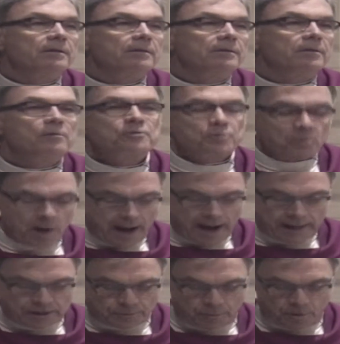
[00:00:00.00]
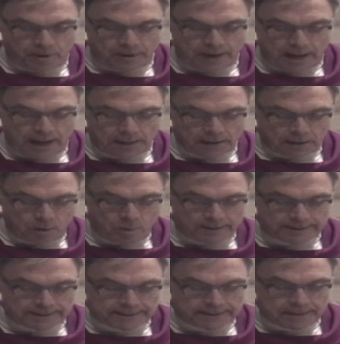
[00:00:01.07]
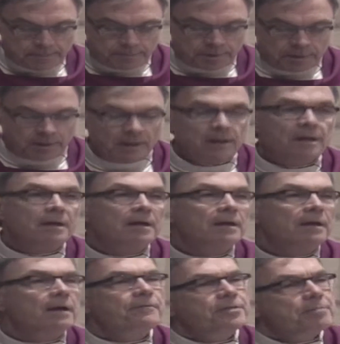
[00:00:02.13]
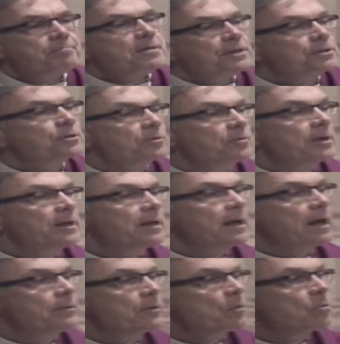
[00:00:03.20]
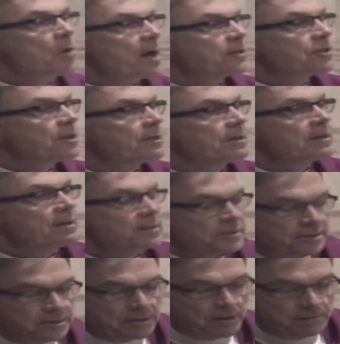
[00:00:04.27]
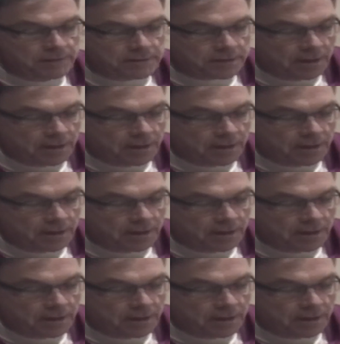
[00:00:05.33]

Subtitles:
Those rags were an eloquent symbol of the misery and the wretchedness of his